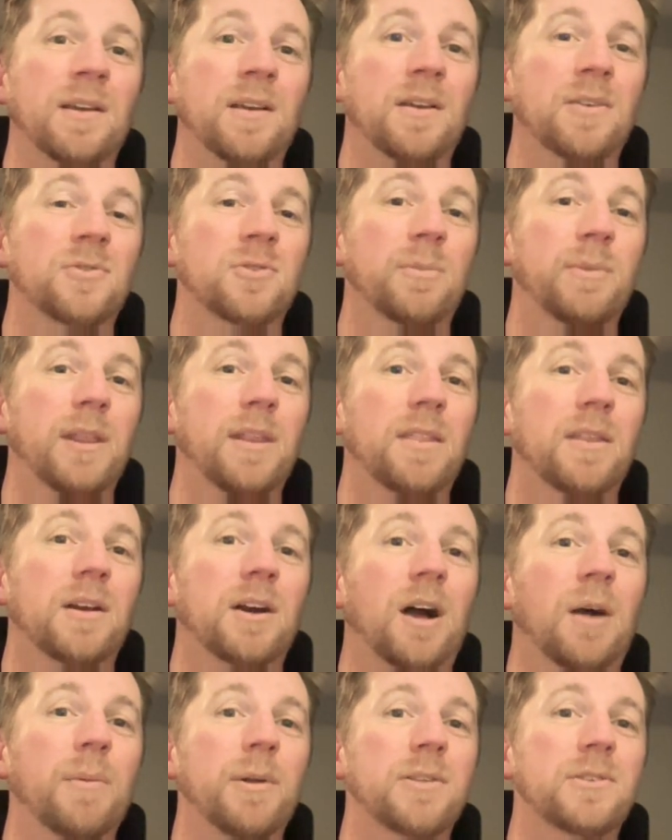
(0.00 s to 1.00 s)
So, I mean, the
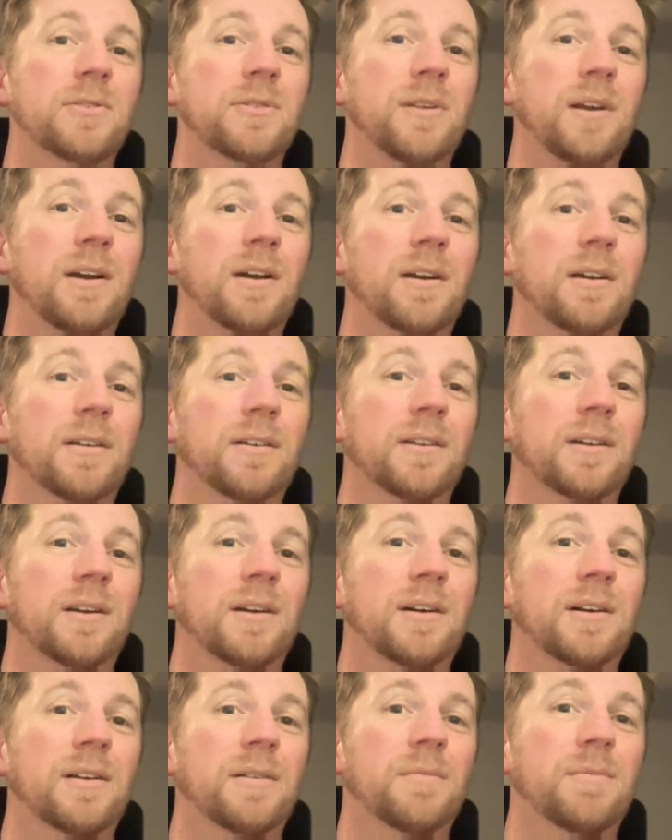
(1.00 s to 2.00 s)
comments are there.
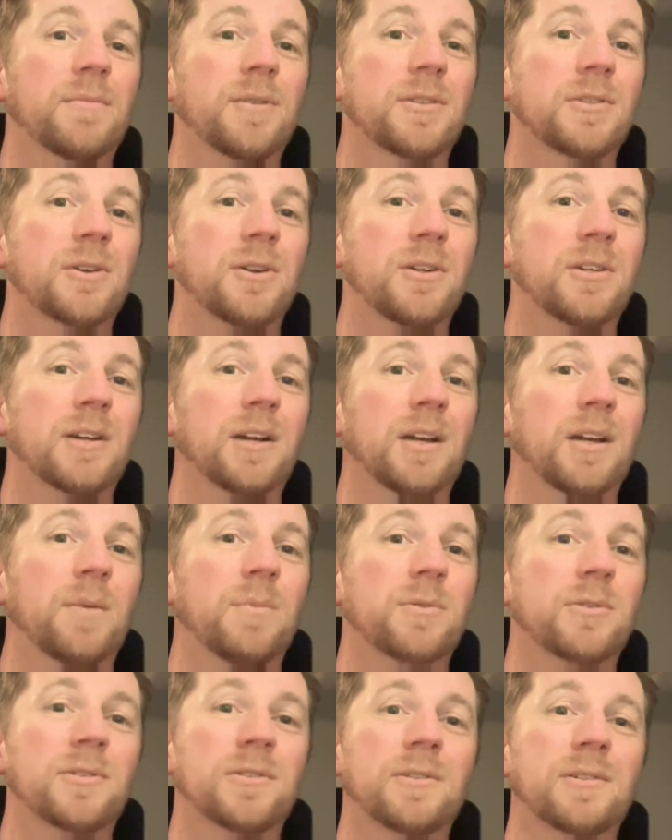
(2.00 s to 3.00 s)
It's good times.